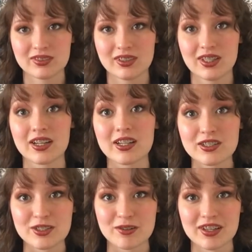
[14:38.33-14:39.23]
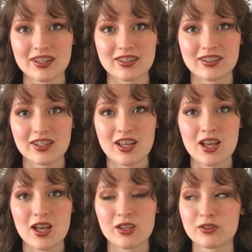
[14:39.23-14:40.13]
get into it.
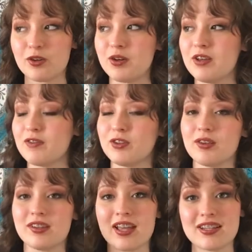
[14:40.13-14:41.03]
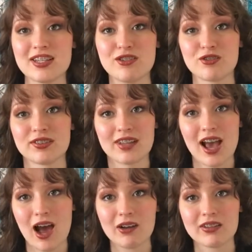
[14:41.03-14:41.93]
So even though that teacher is
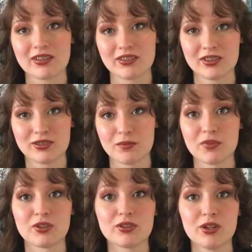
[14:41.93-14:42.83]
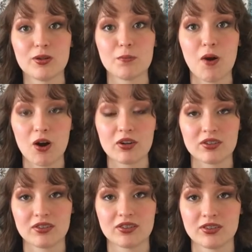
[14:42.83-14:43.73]
out of the system, they're still a part of
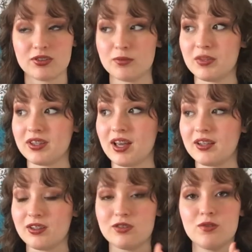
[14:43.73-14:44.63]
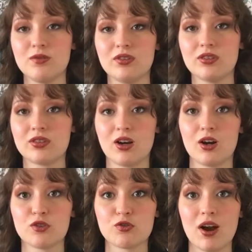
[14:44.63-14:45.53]
the system, and that the students are
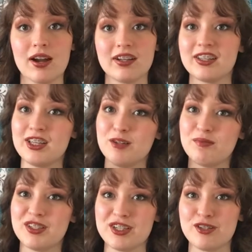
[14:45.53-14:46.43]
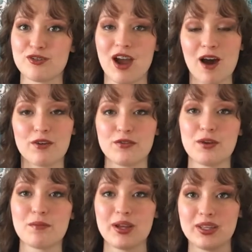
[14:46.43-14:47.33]
trying to keep the teacher out of
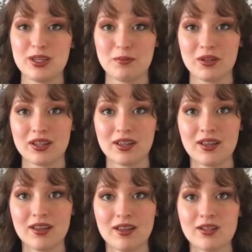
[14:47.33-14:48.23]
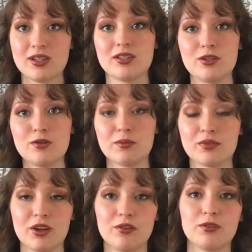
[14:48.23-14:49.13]
it by keeping to
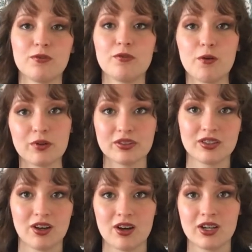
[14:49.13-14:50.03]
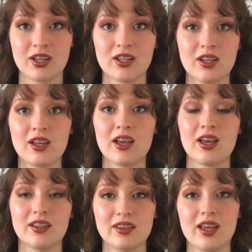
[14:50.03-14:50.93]
themselves, focusing on
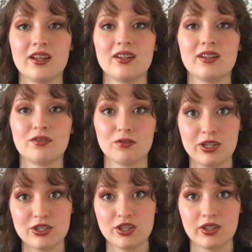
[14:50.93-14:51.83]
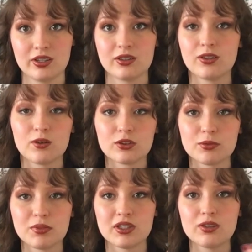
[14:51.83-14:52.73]
it, and then reaching the
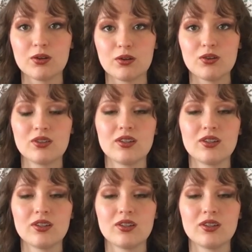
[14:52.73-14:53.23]
ultimate goal.